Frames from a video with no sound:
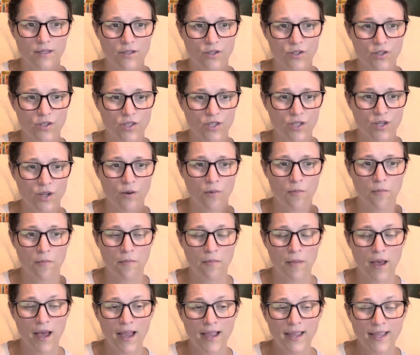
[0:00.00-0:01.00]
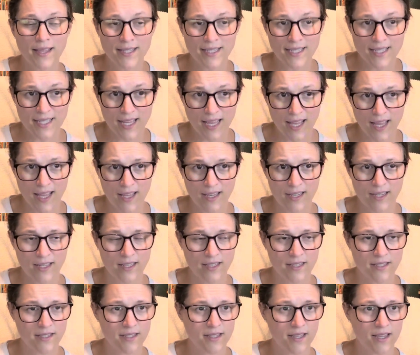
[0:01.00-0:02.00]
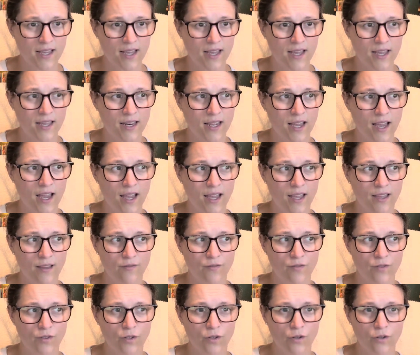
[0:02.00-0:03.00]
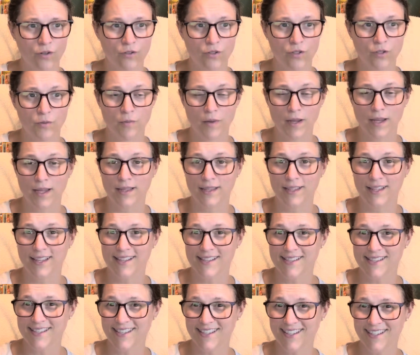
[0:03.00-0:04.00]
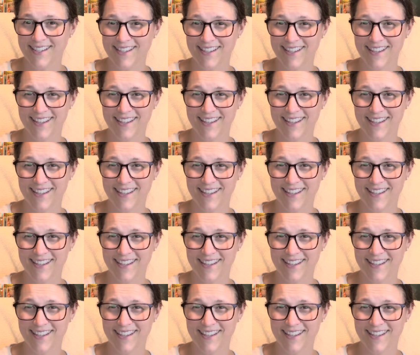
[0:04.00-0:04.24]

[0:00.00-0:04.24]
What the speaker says: just know my intent is that I have learned my lesson